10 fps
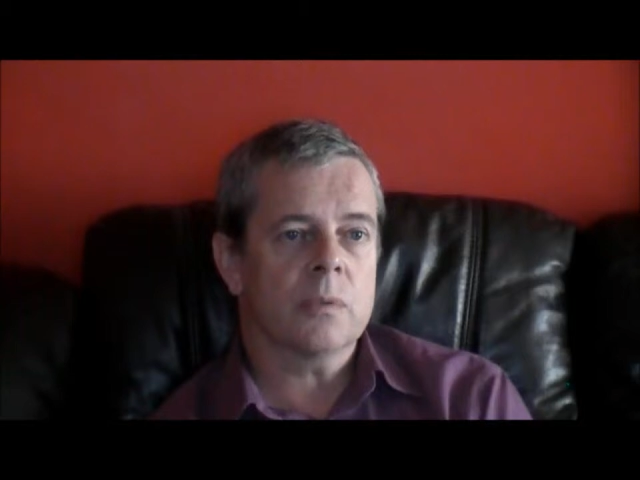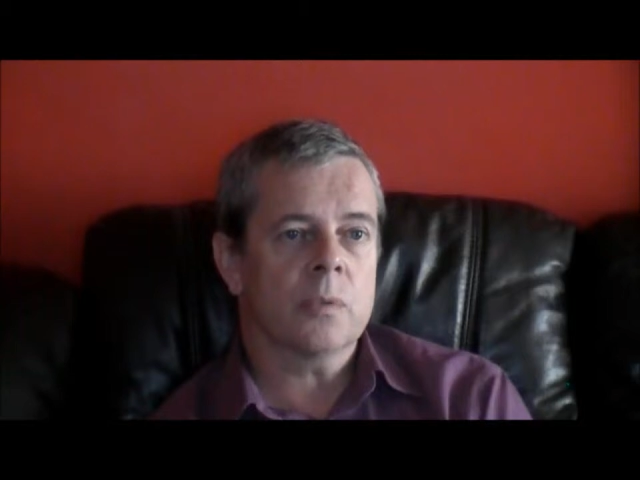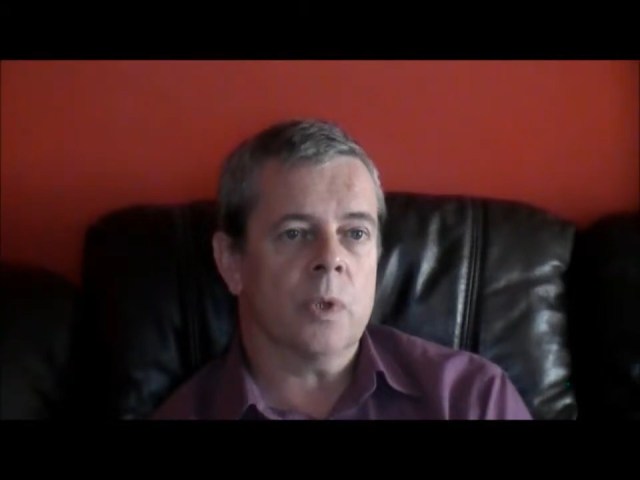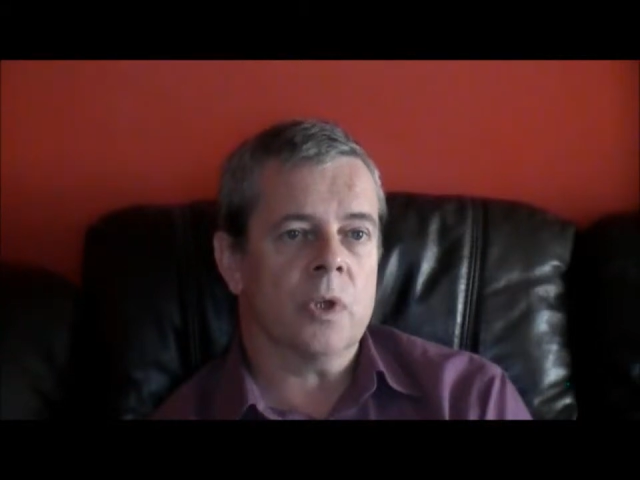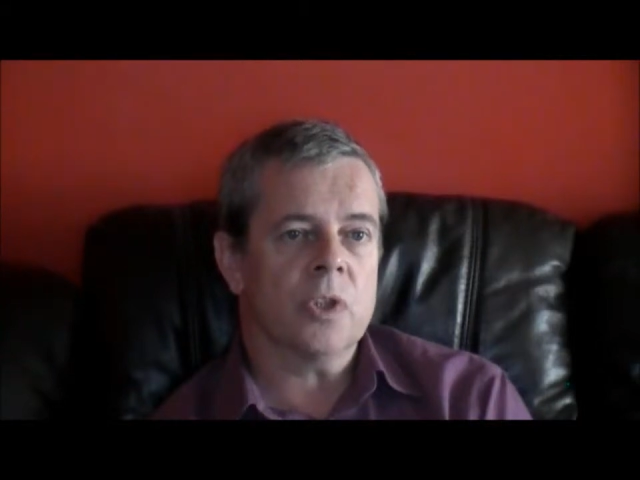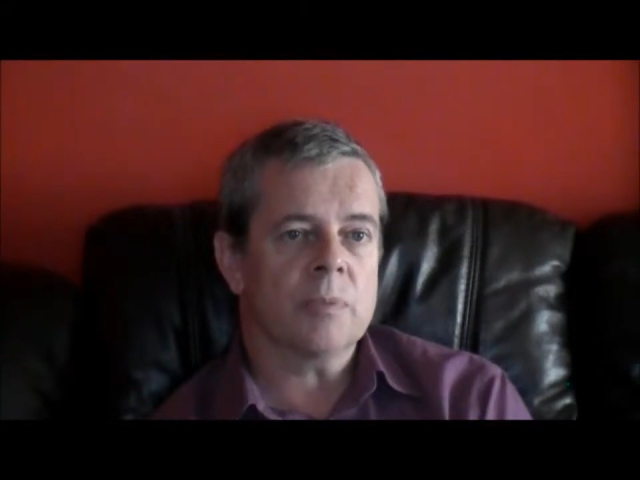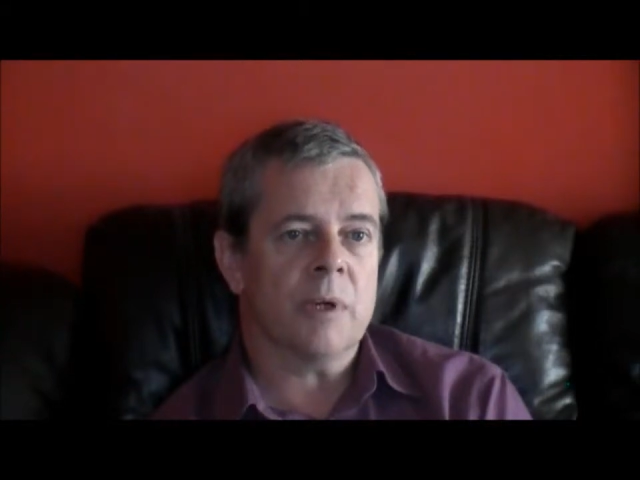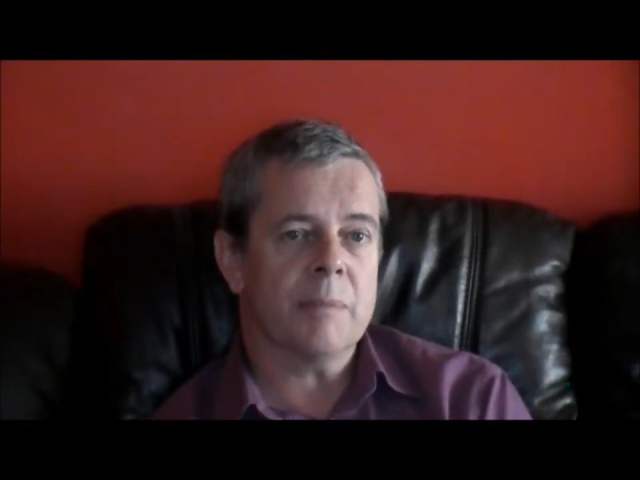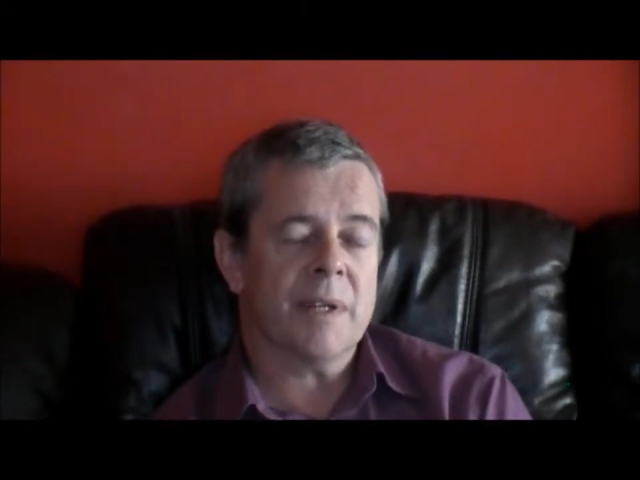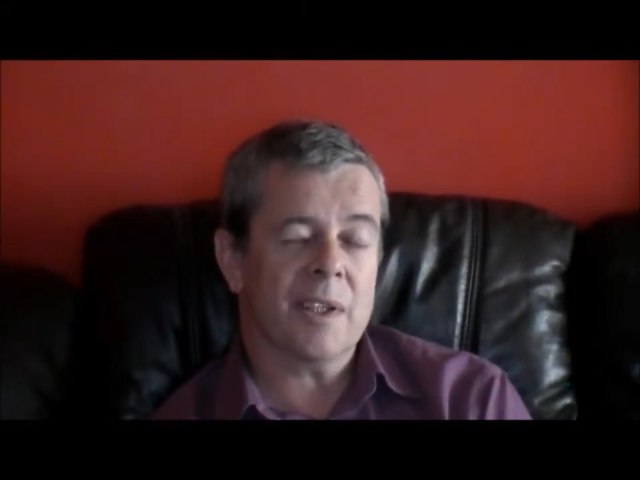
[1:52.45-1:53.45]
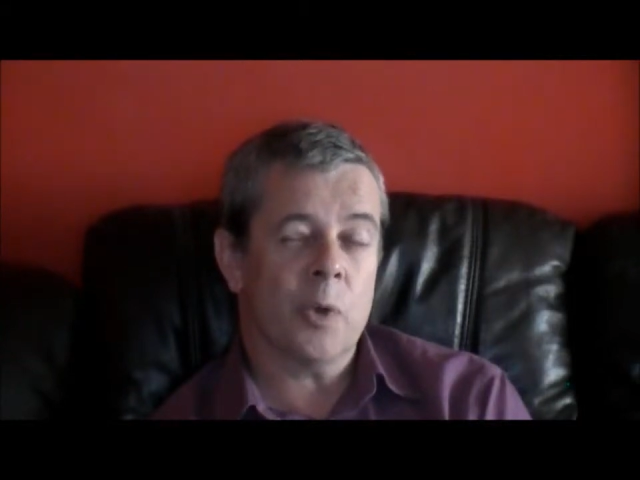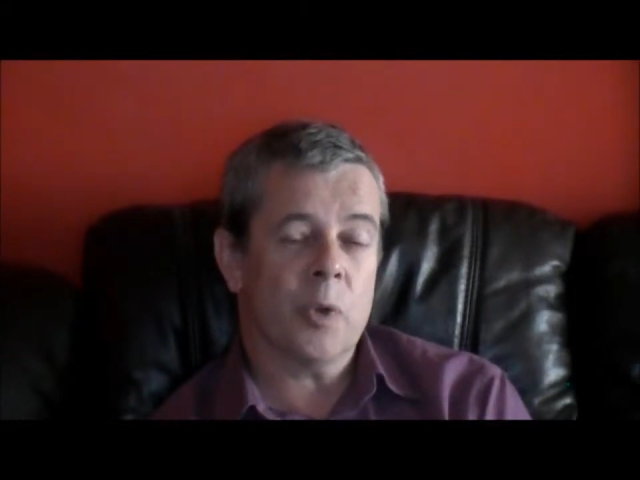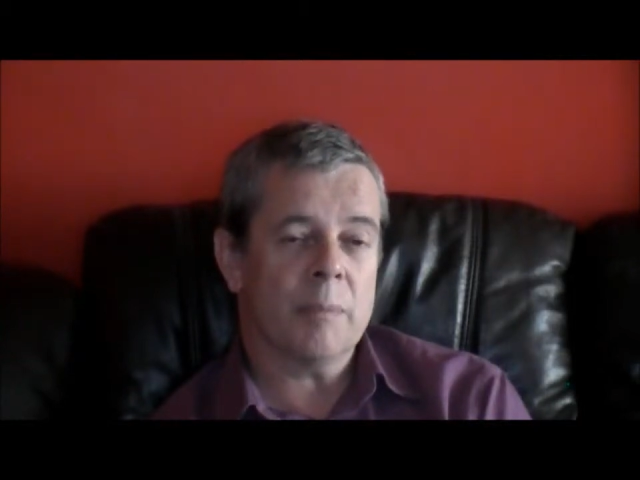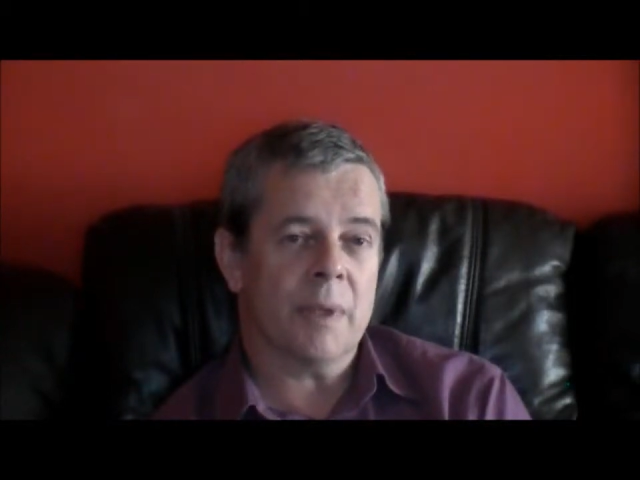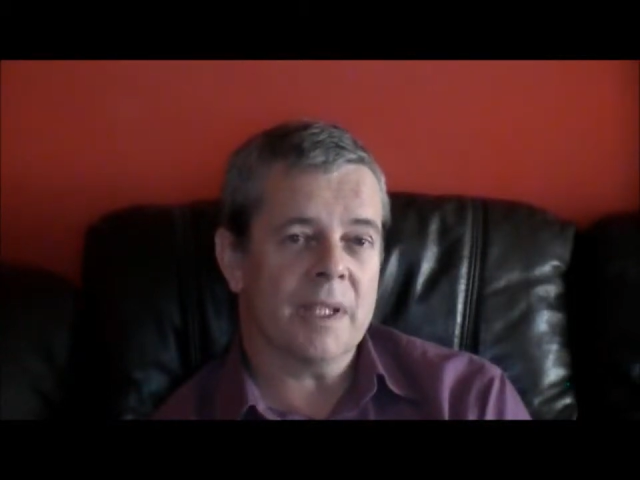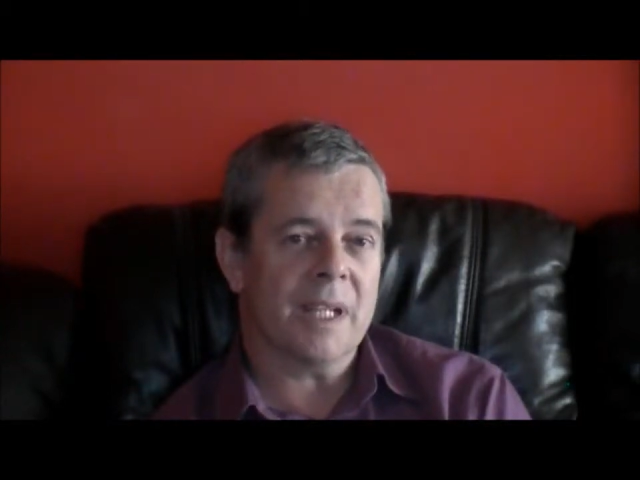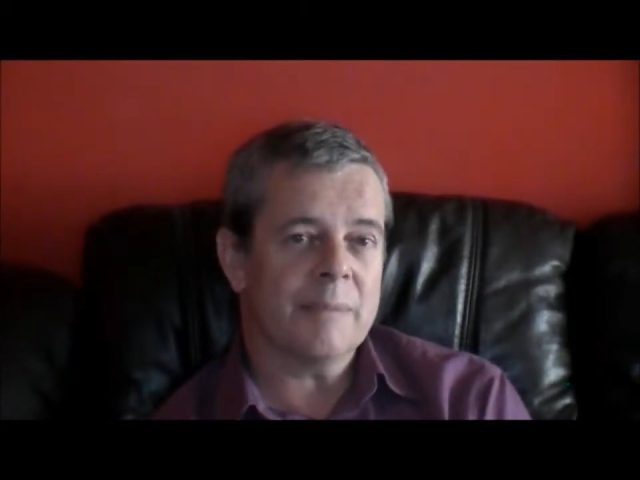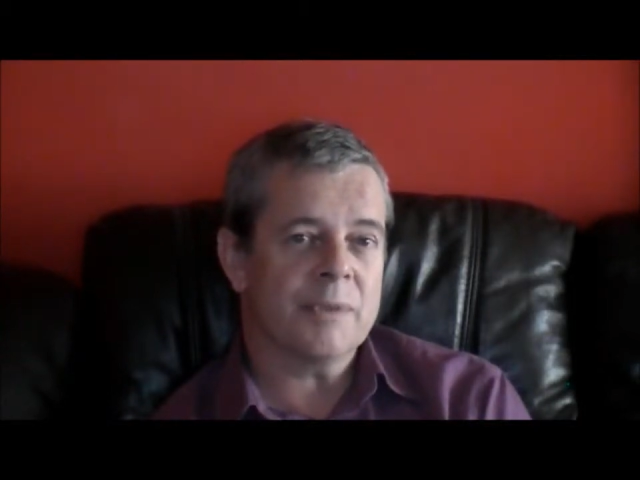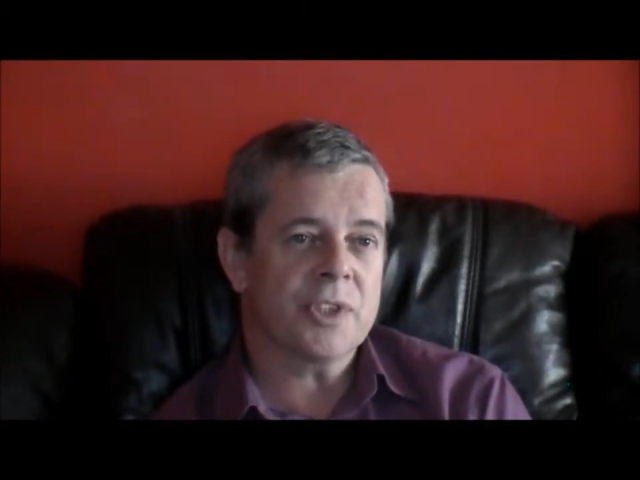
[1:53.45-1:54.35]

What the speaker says: was my mother calling my name